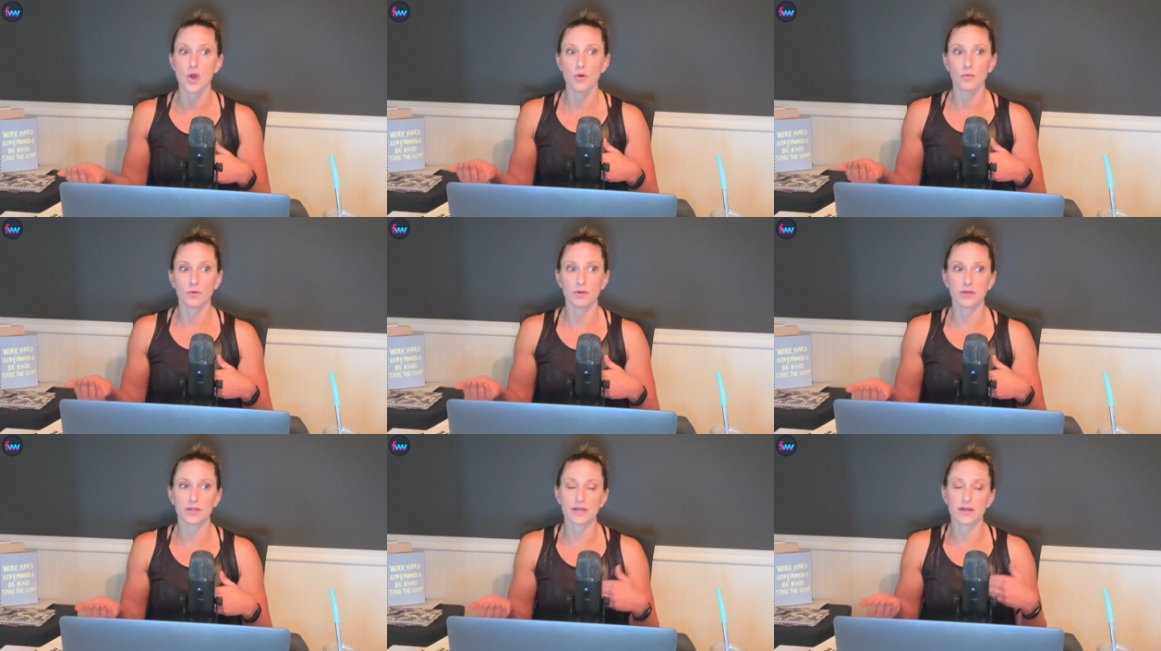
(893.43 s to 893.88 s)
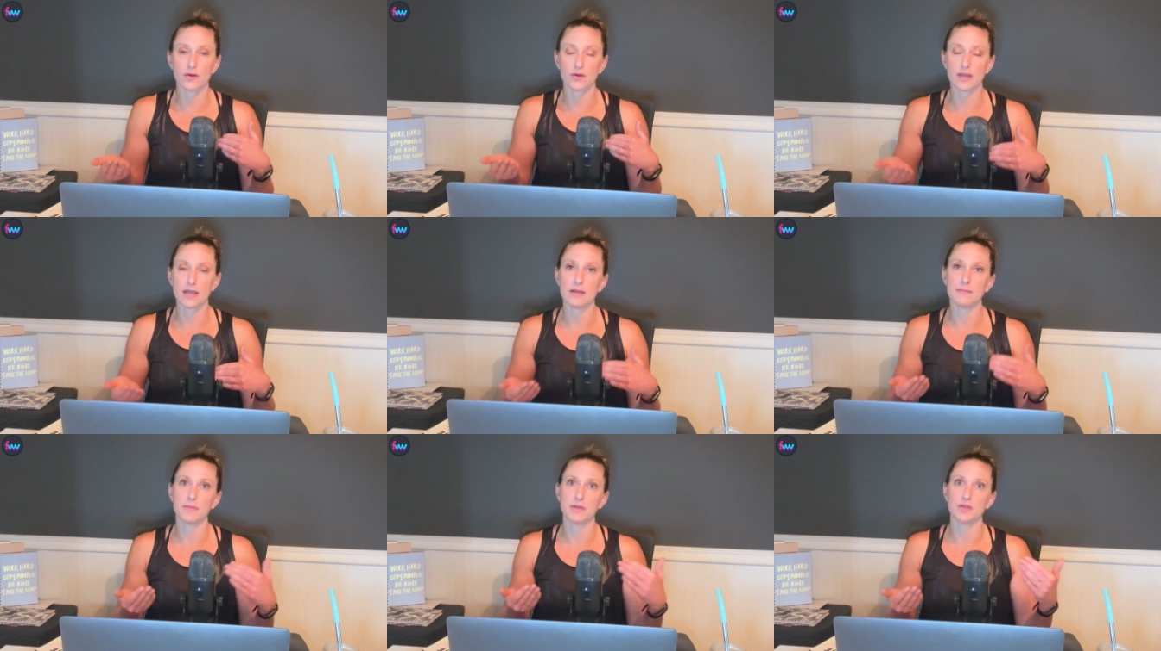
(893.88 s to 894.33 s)
where well, you're like,
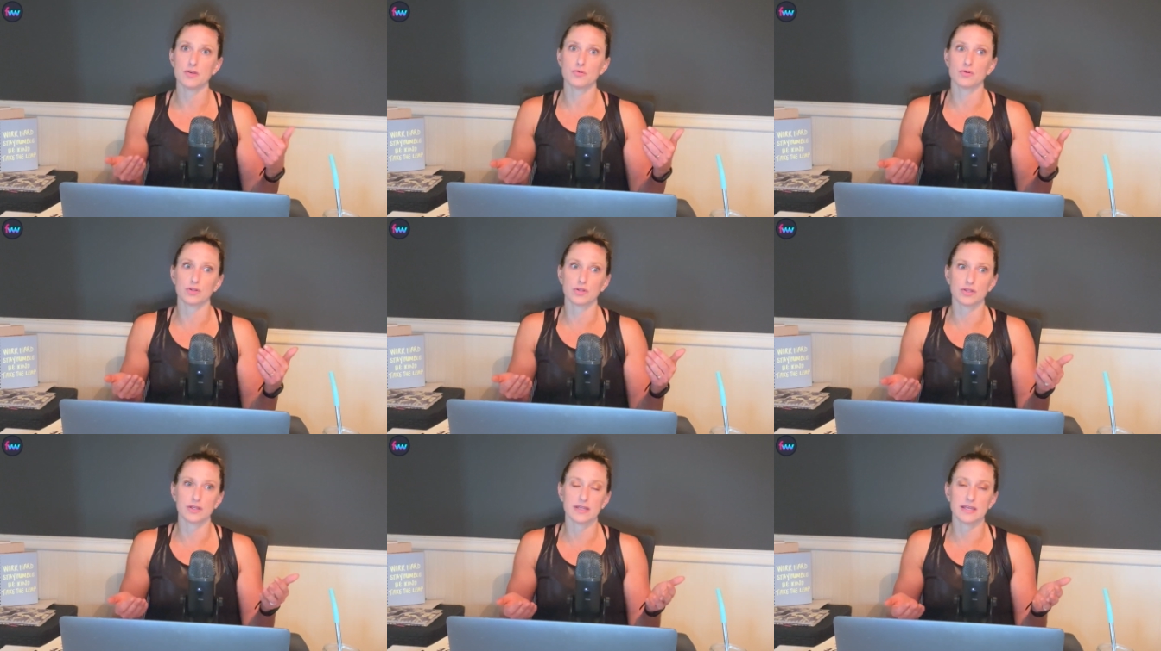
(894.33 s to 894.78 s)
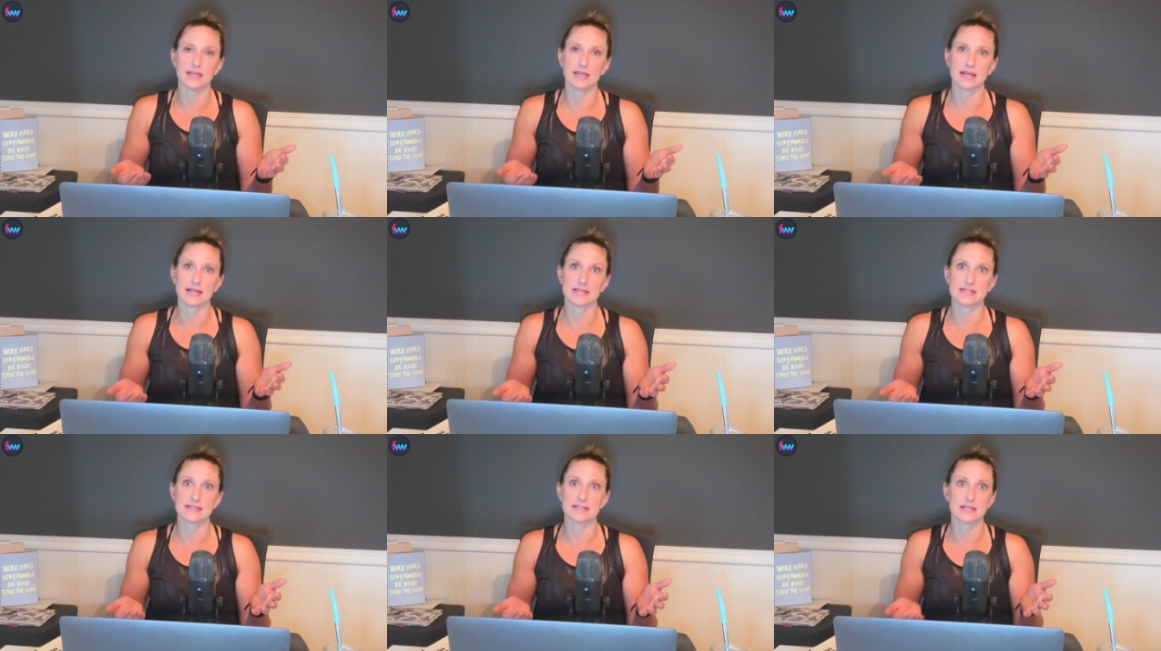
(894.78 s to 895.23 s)
okay, but you were looking
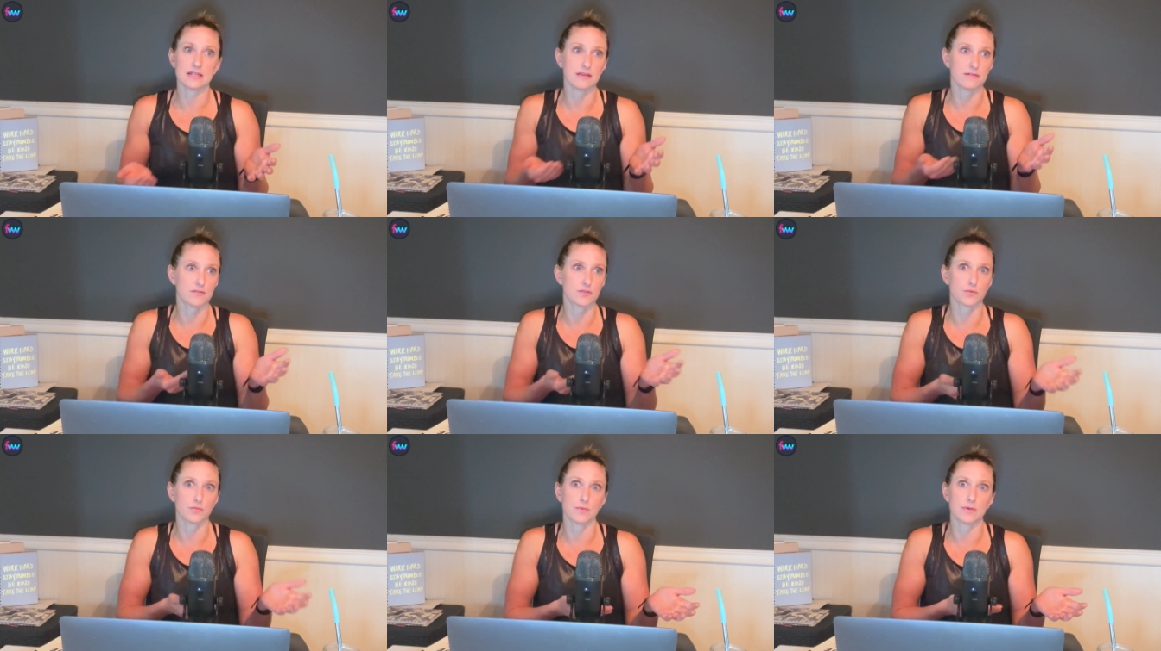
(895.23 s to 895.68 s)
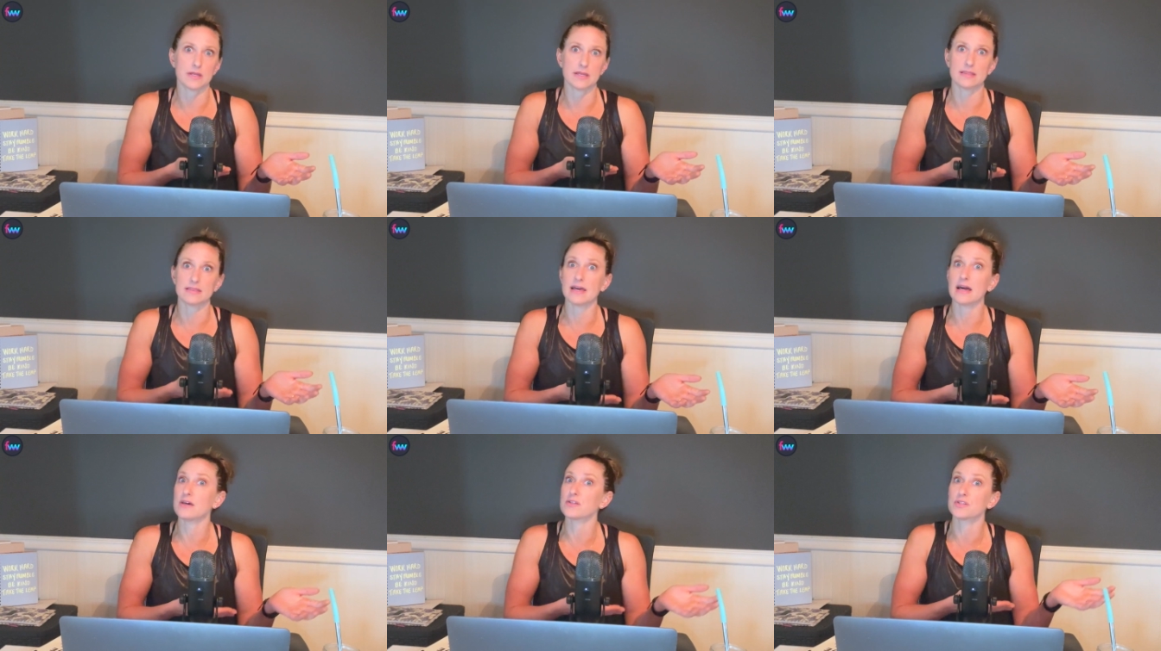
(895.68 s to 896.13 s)
at a study of
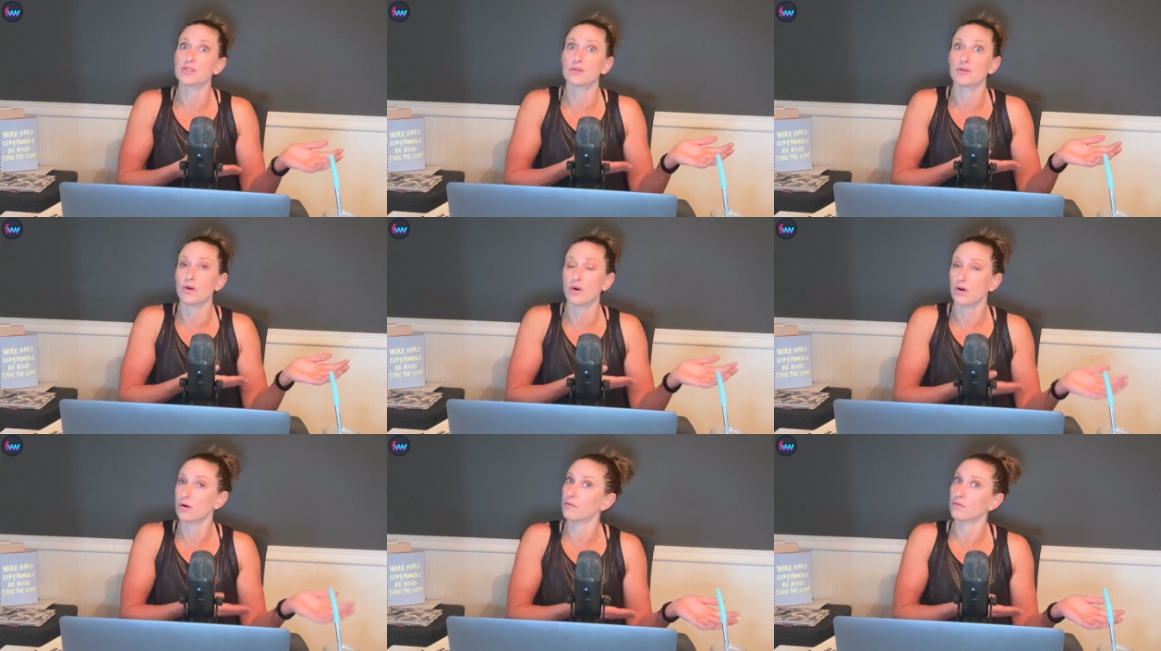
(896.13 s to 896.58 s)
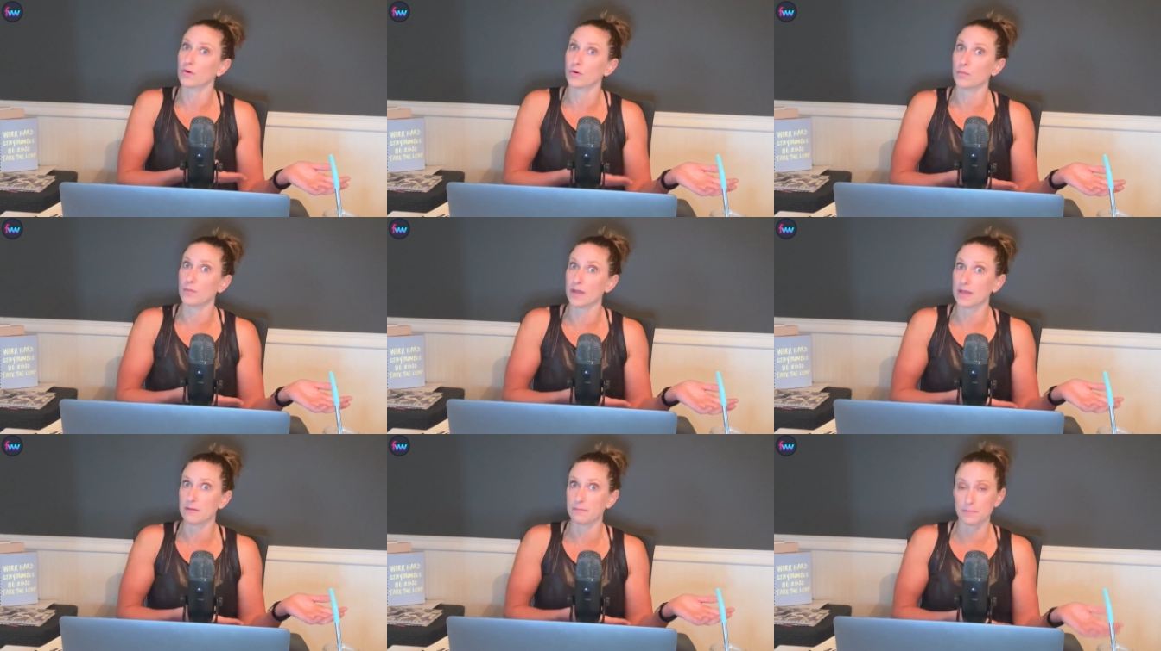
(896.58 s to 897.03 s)
20,000
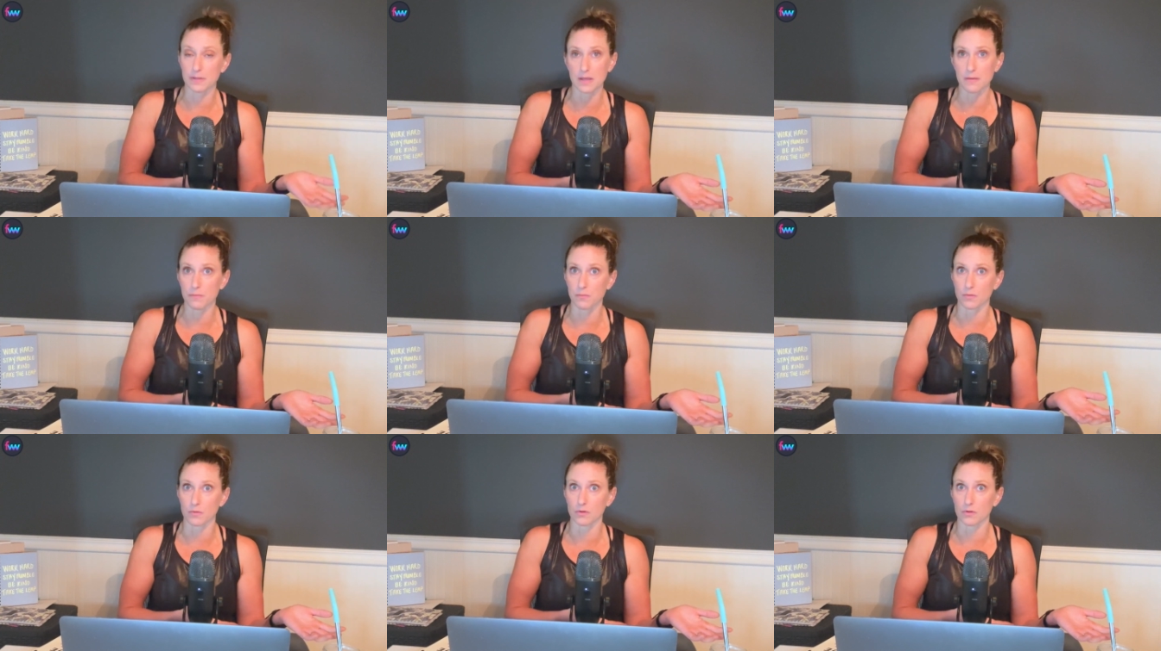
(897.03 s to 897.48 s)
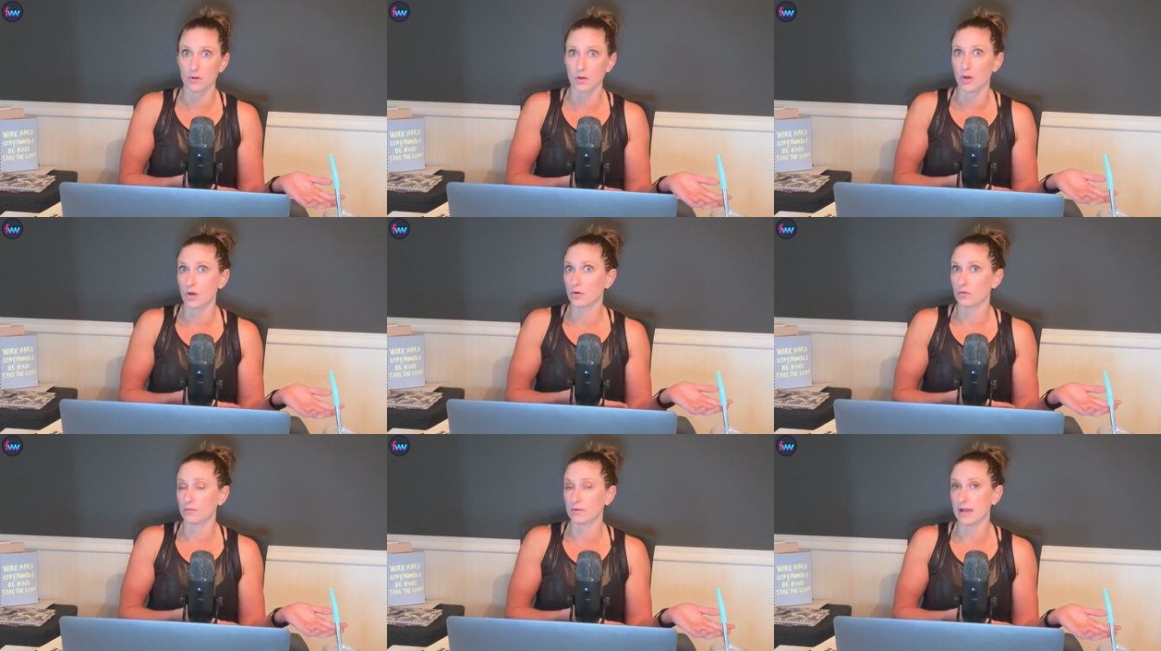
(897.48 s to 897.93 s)
overweight people
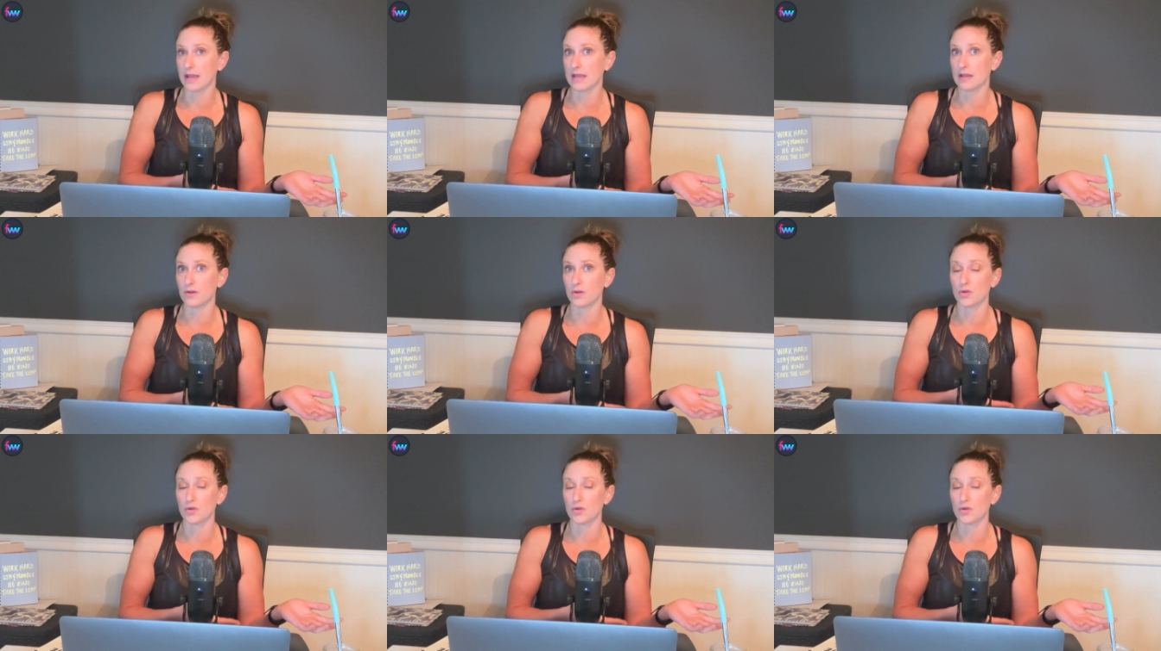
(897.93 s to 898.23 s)
right?